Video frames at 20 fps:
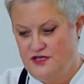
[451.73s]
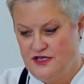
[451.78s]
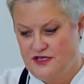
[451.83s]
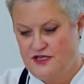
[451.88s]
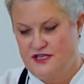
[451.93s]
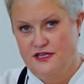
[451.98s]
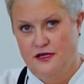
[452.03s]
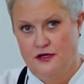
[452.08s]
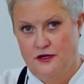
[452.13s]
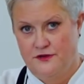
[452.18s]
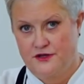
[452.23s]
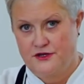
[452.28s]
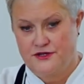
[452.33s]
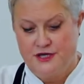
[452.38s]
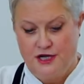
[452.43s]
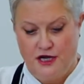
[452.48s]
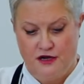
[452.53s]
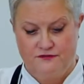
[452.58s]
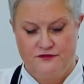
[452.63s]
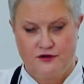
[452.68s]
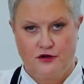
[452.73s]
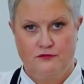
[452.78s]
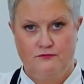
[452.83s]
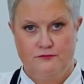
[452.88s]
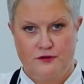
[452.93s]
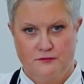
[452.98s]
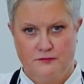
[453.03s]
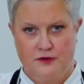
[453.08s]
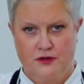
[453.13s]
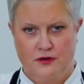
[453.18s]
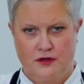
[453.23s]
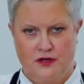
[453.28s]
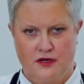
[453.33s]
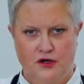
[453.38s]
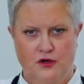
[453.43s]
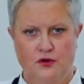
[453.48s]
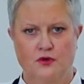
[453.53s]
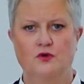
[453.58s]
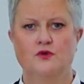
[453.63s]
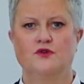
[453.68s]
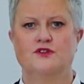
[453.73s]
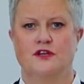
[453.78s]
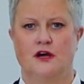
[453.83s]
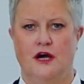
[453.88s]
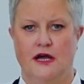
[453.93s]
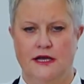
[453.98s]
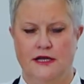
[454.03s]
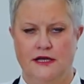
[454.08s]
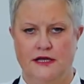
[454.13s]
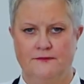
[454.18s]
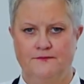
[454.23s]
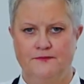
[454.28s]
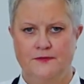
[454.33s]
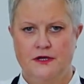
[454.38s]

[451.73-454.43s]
it's still on the stove, the milk can cool slightly.